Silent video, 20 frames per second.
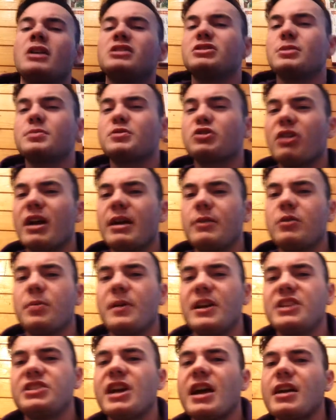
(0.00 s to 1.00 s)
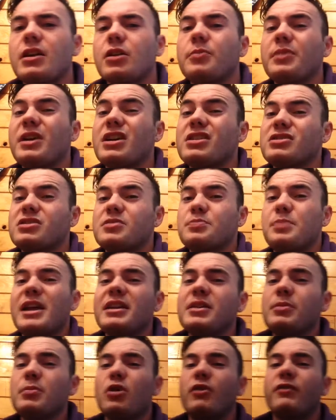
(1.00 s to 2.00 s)
Subscribe to my channel, because there's
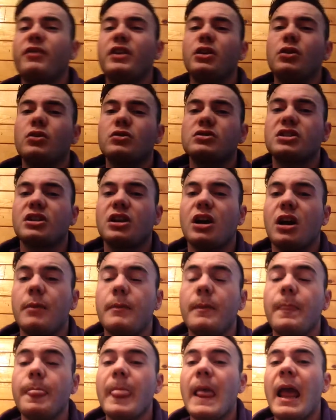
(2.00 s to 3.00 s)
plenty more videos to come.